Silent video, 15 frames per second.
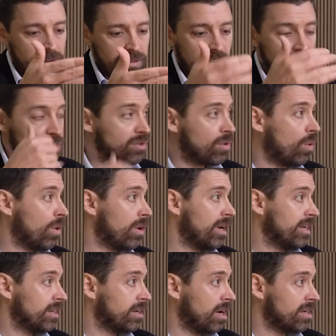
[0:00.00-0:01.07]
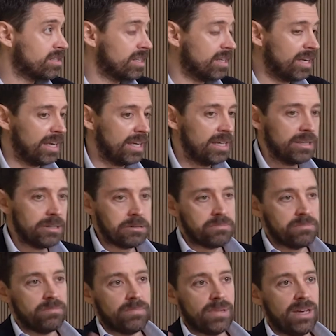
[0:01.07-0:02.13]
they store in custody.
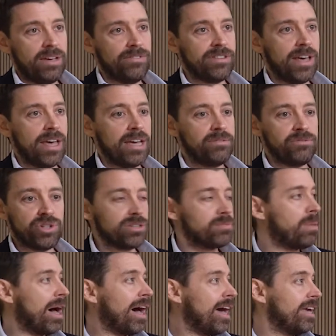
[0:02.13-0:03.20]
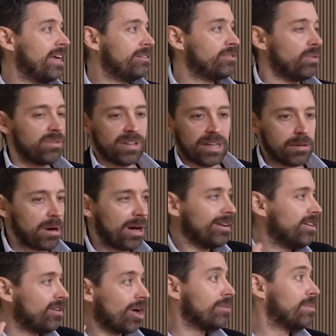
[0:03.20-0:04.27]
If they just buy and don't think about
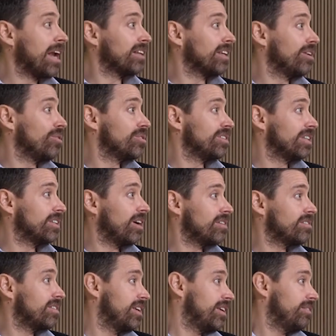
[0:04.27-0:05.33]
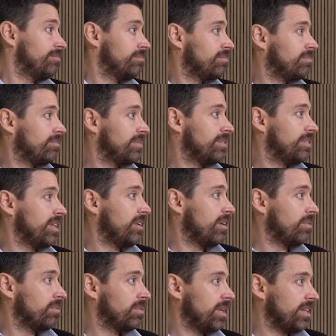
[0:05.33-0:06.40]
it, it automatically goes into custody.
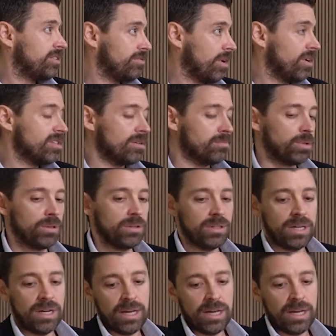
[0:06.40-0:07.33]
It's very simple.